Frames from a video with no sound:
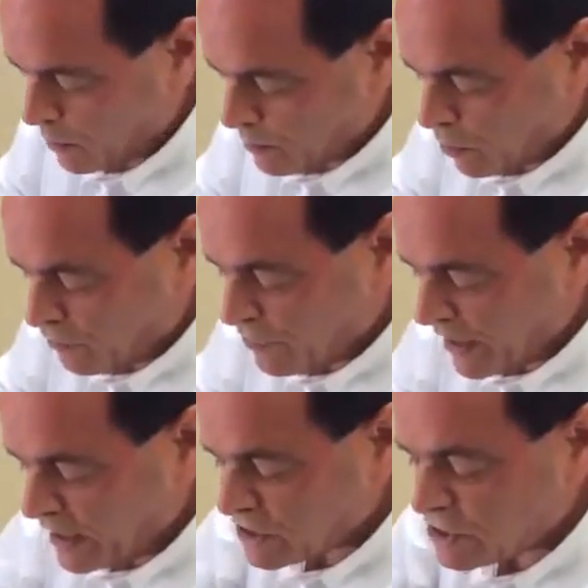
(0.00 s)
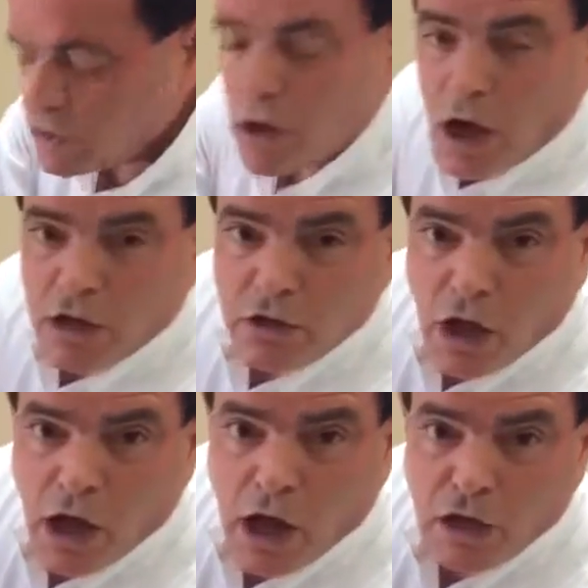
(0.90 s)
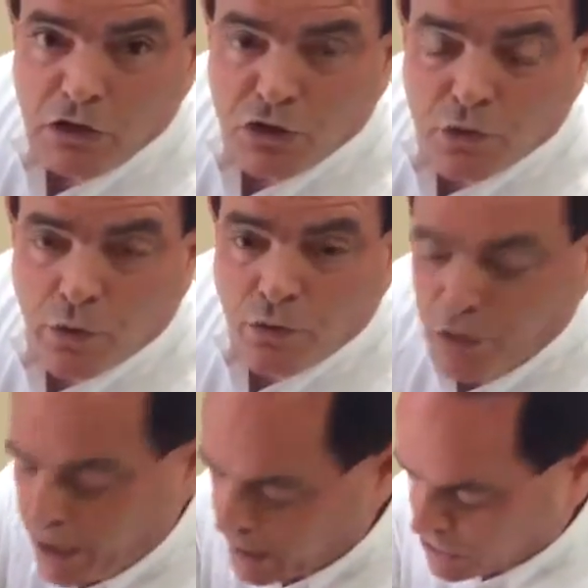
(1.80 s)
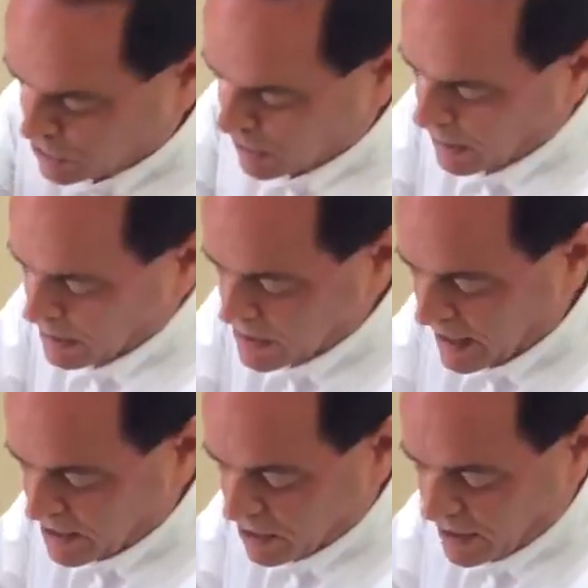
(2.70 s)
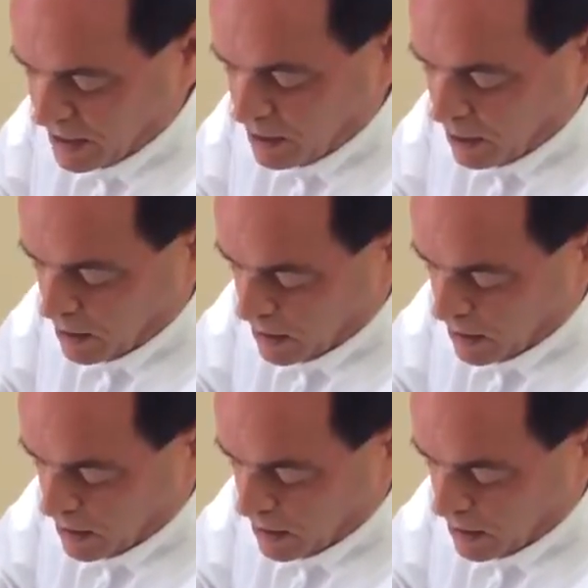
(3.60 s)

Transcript: remove this, unscrew this, take the